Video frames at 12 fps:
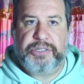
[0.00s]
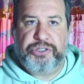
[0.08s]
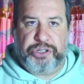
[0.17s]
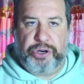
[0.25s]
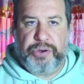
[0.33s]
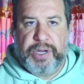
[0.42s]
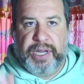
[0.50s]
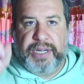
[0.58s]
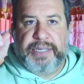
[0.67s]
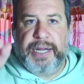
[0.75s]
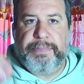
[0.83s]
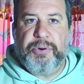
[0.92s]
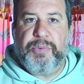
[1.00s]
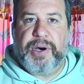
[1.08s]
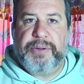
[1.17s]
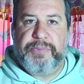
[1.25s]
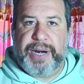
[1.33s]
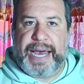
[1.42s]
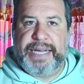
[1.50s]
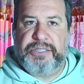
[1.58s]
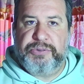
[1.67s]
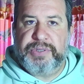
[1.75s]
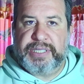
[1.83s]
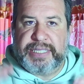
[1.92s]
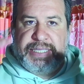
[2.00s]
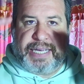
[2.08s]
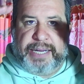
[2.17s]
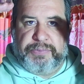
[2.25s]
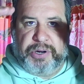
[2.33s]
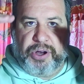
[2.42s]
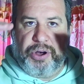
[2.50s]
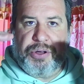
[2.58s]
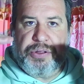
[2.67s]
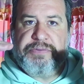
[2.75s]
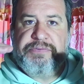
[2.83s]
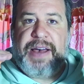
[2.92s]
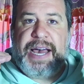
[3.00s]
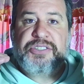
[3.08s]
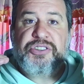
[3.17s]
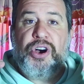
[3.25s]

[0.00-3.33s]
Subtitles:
So, number one, what I do is decide what all the facts